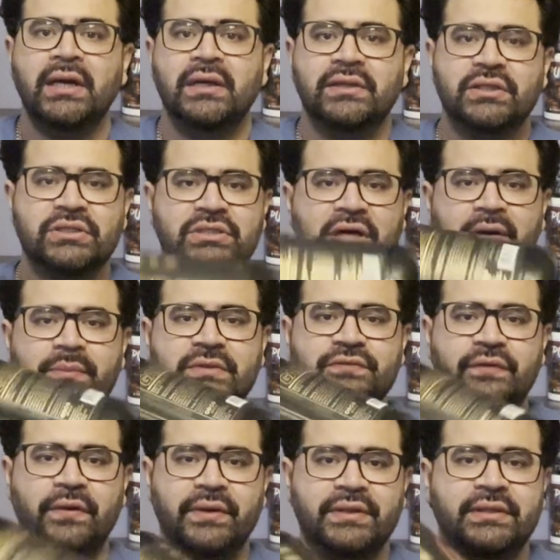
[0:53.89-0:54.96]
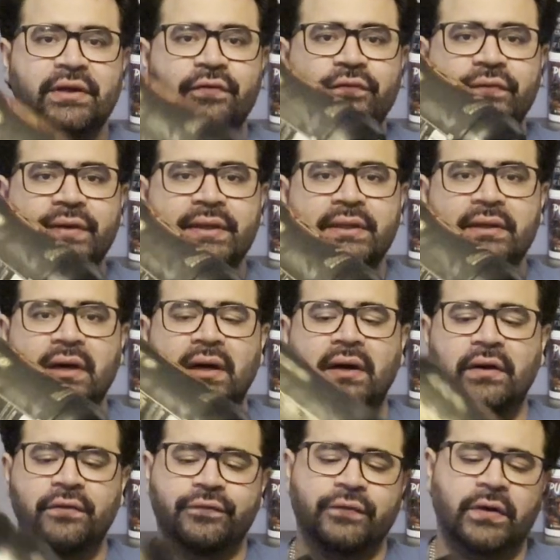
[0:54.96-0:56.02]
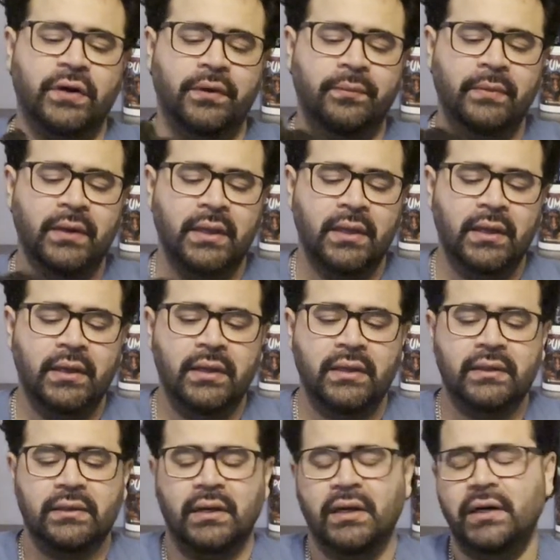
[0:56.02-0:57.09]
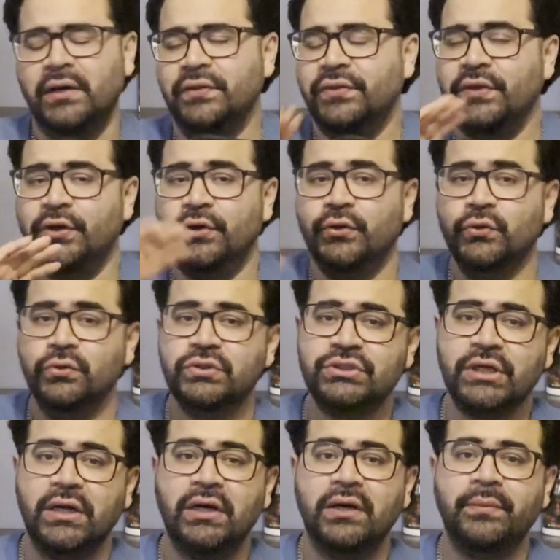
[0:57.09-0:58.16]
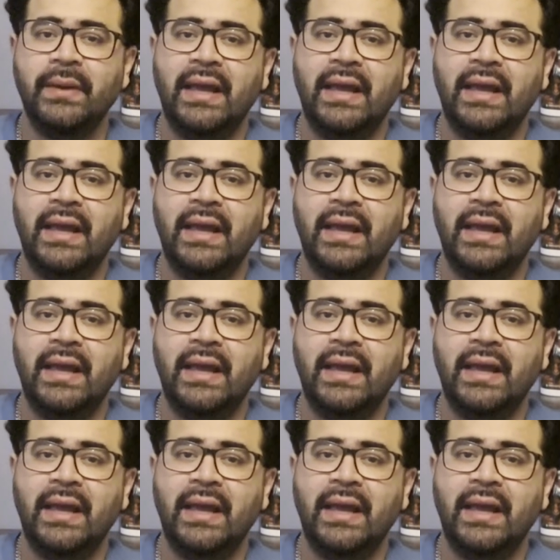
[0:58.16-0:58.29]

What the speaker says: the tub is very different from their new tub.